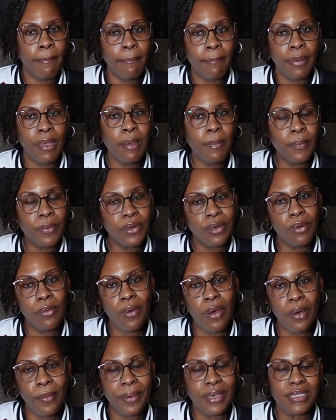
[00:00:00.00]
people don't
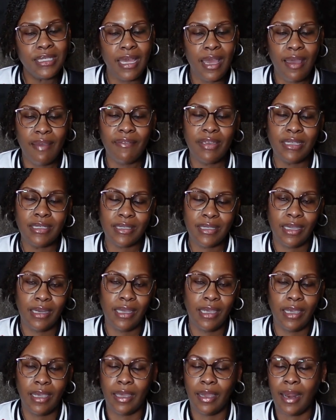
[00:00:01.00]
always have a steady
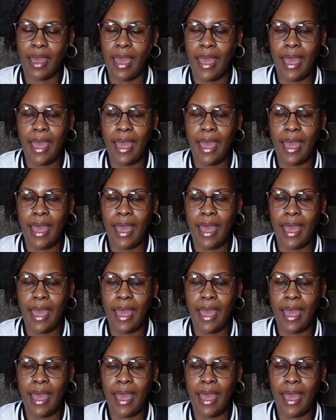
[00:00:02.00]
hand.